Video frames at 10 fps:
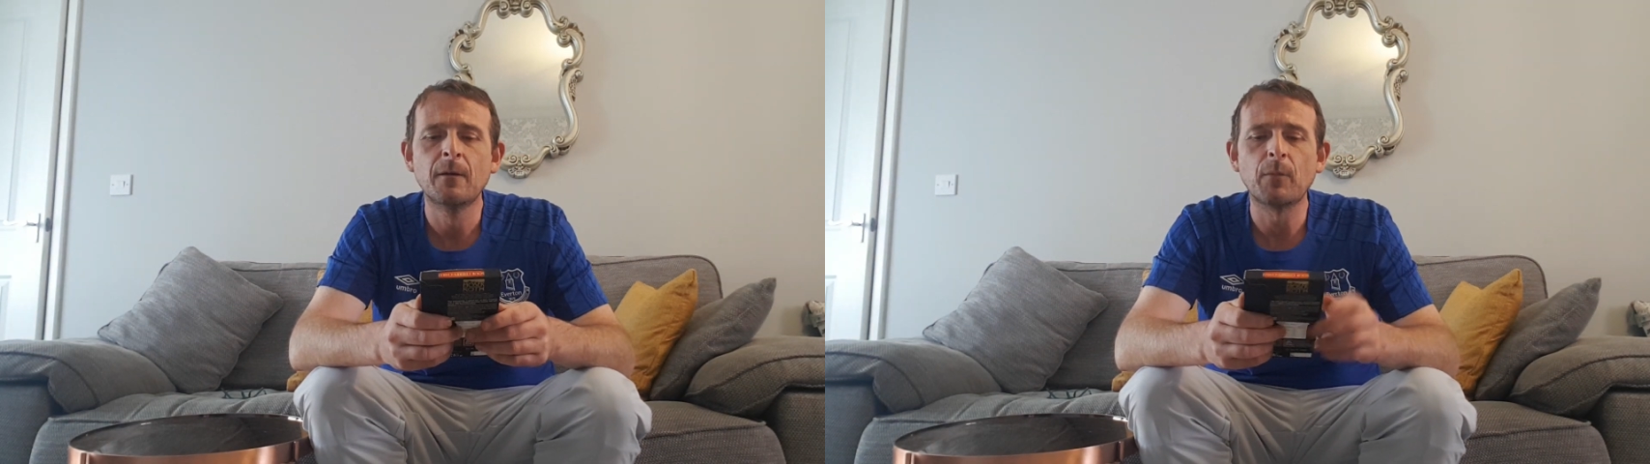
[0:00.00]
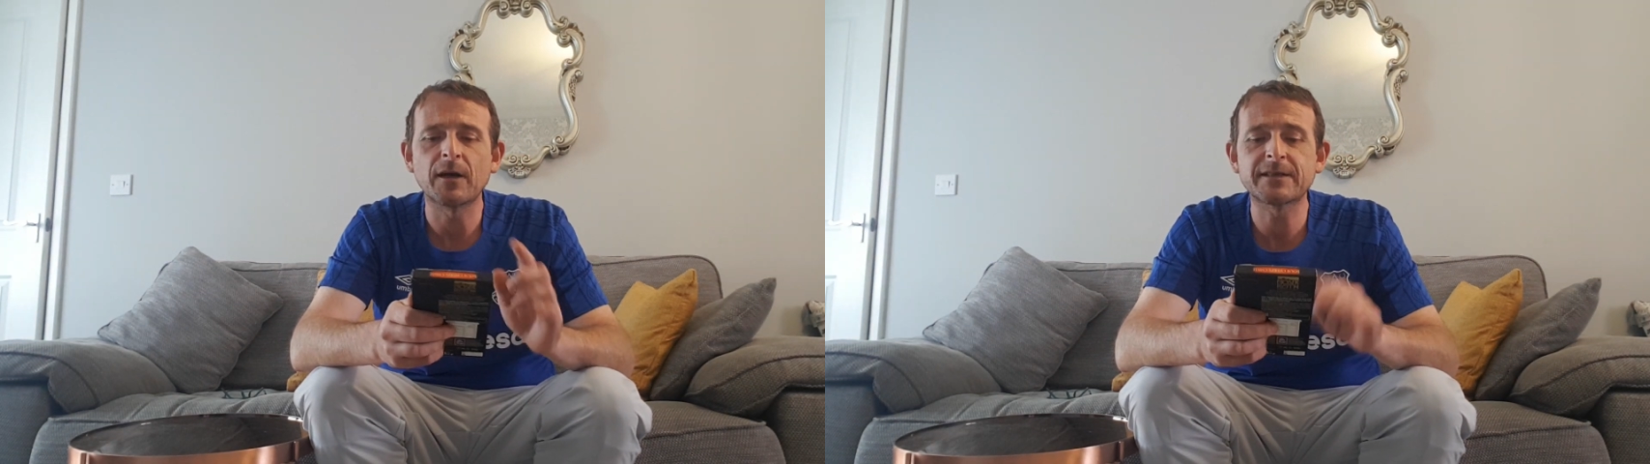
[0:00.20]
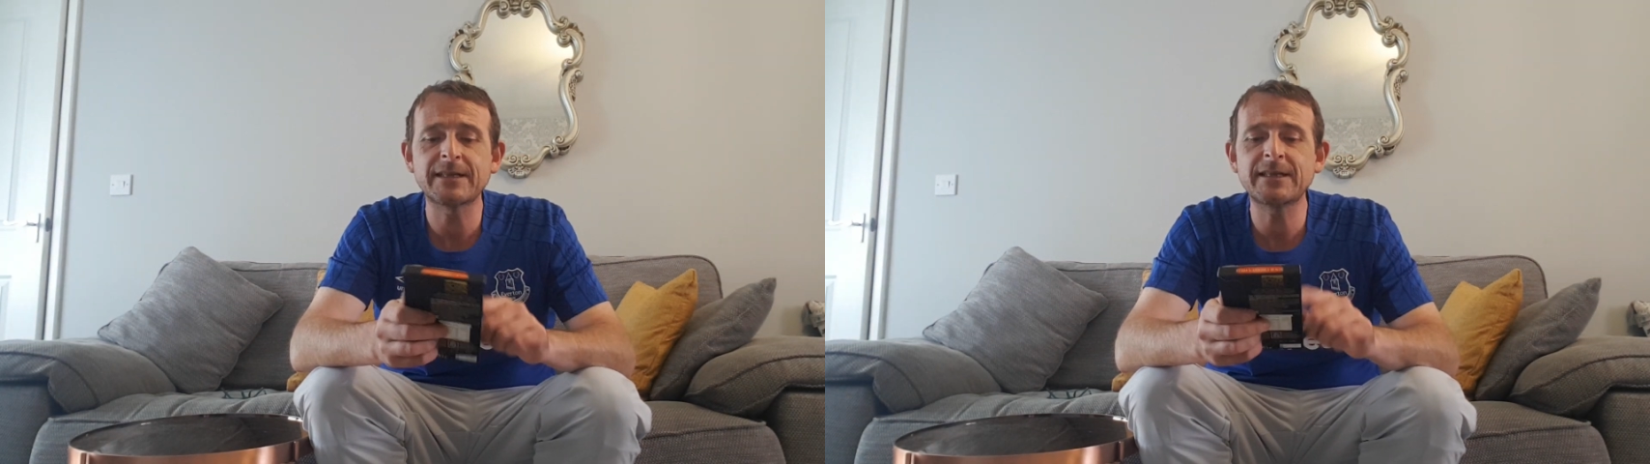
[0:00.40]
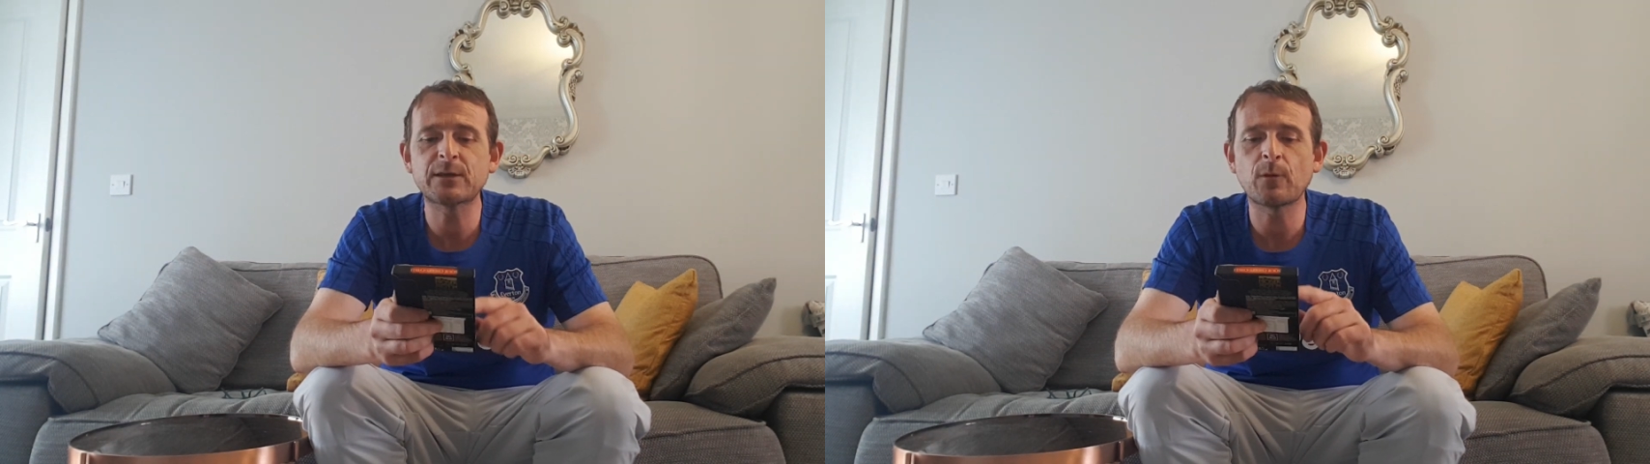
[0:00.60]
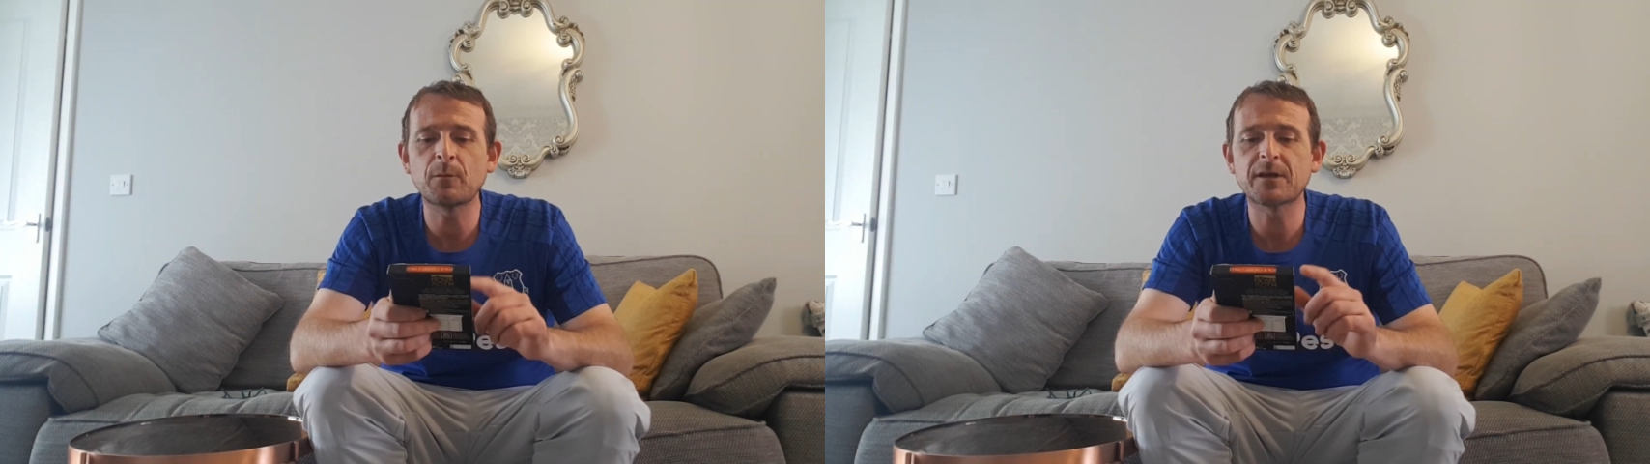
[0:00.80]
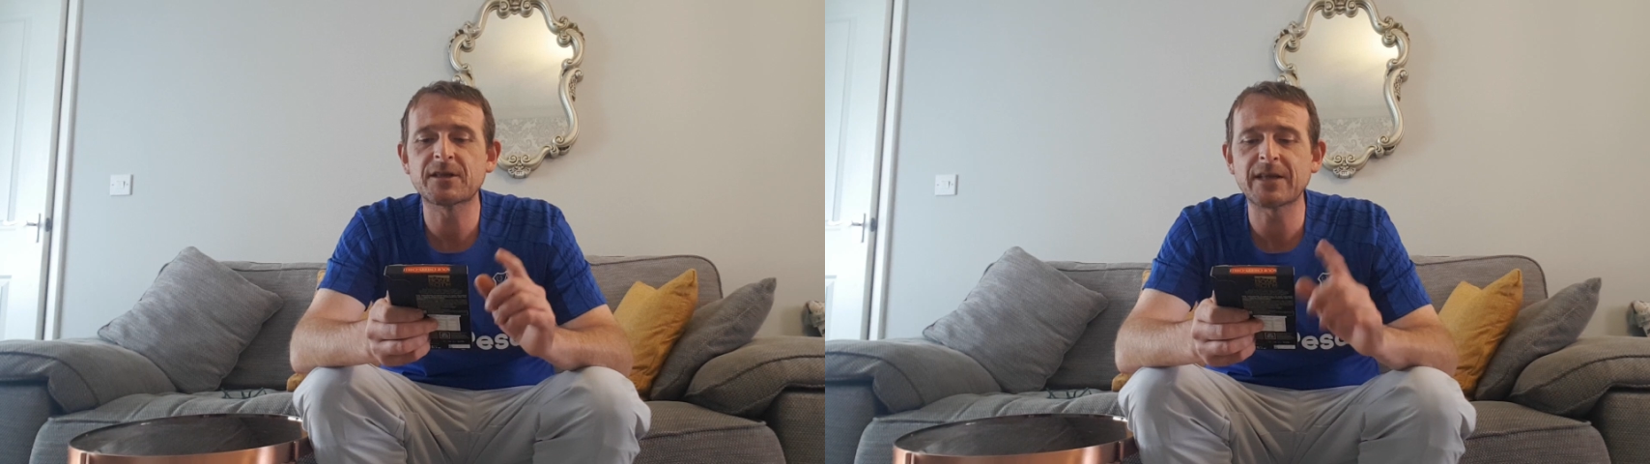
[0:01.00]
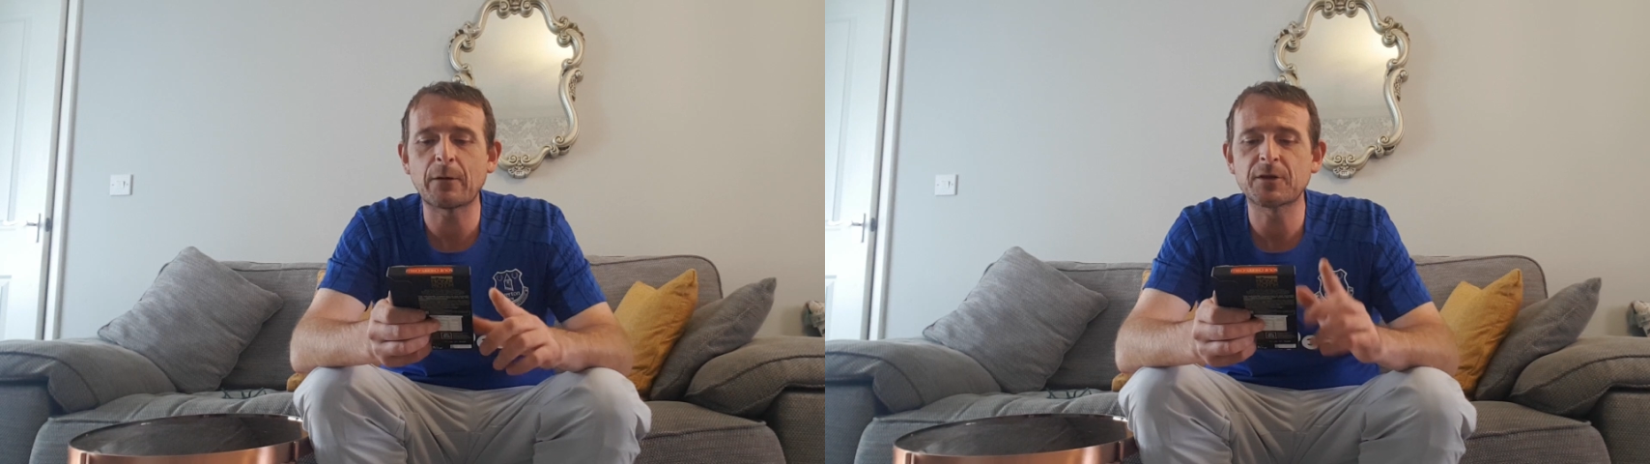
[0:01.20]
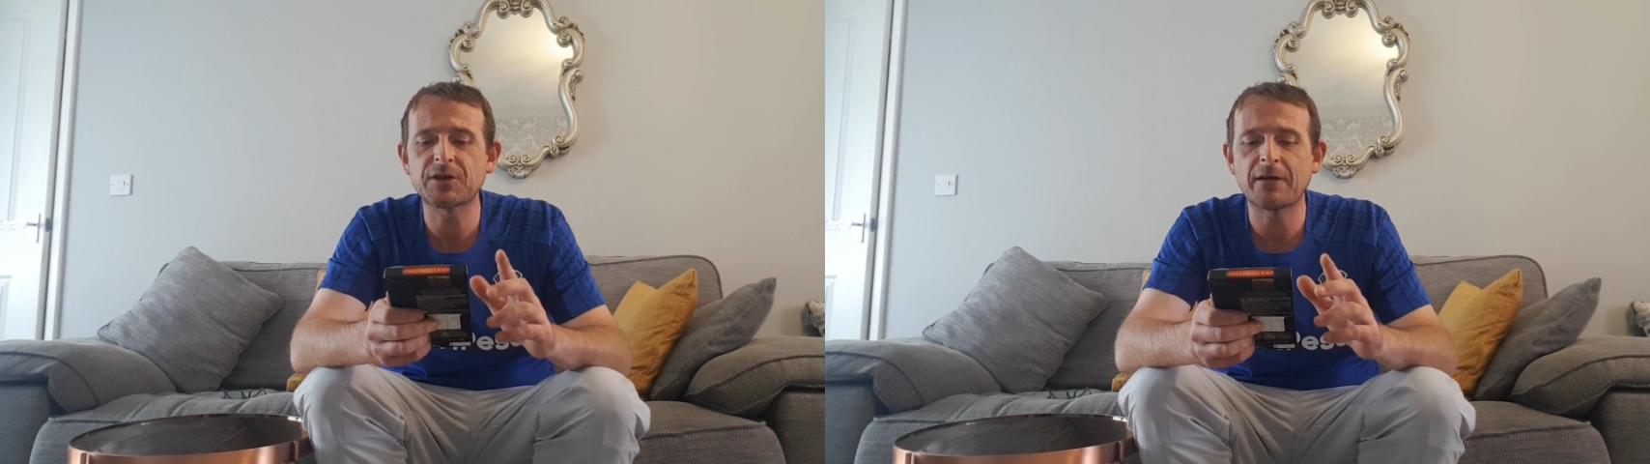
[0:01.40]
But I've seen this one with a
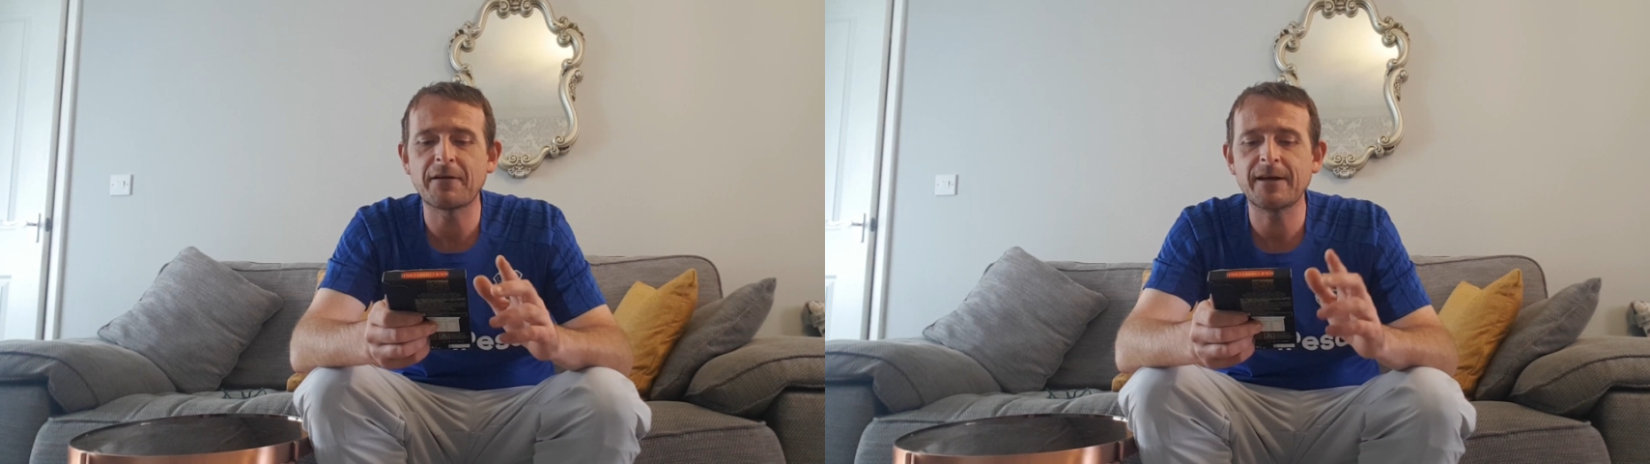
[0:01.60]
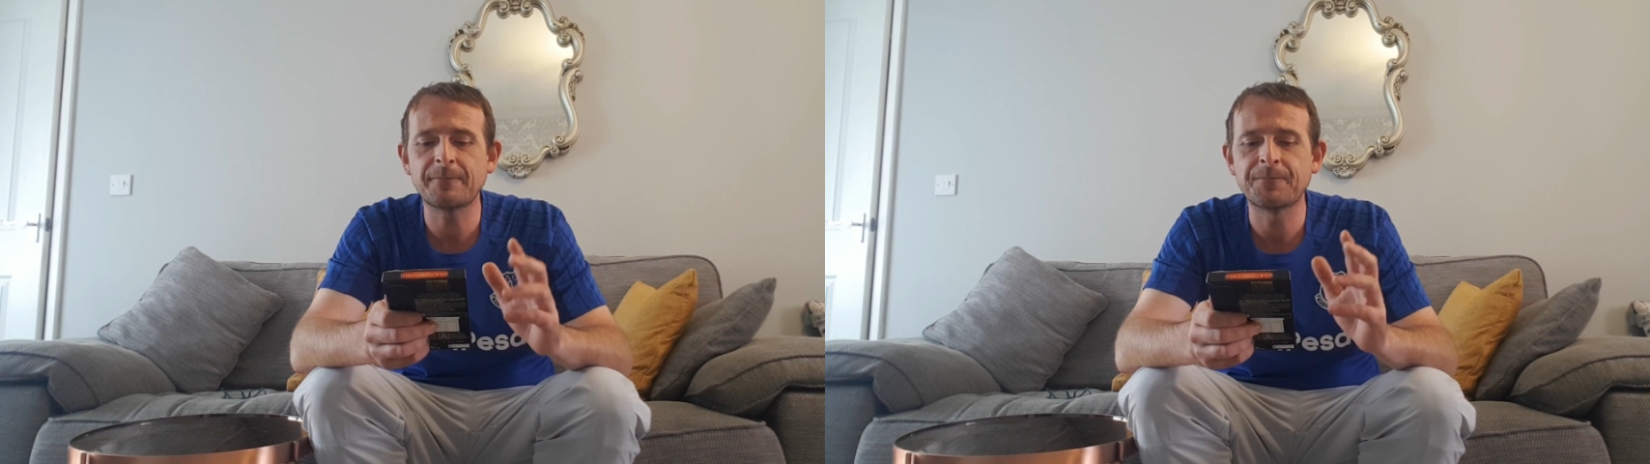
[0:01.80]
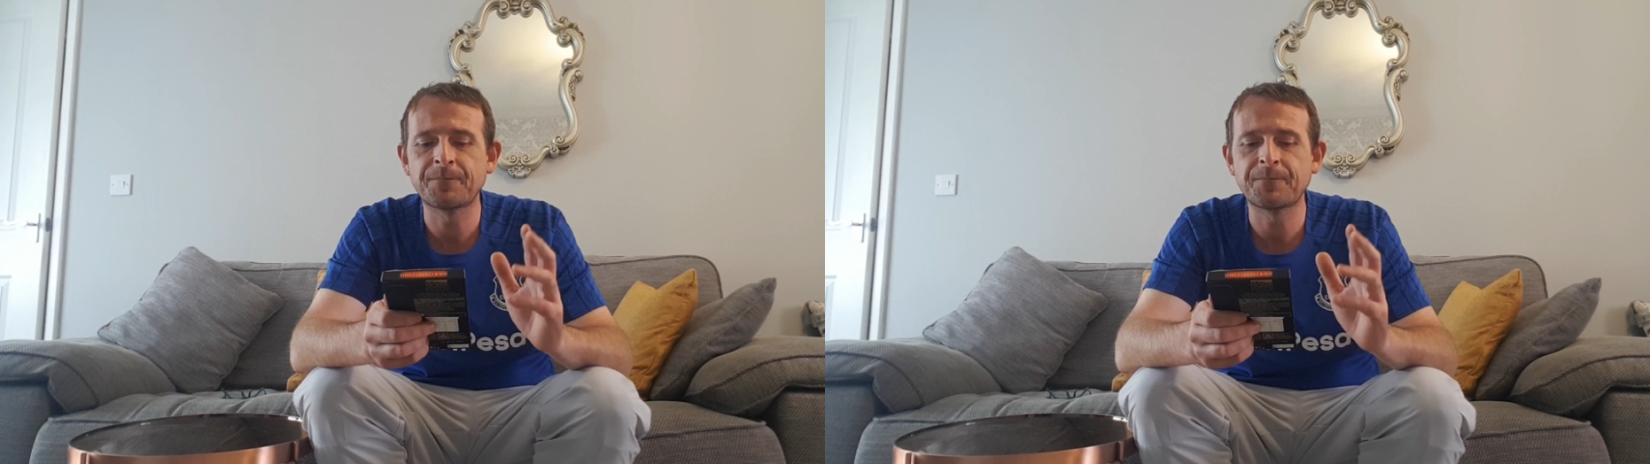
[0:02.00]
sour cherry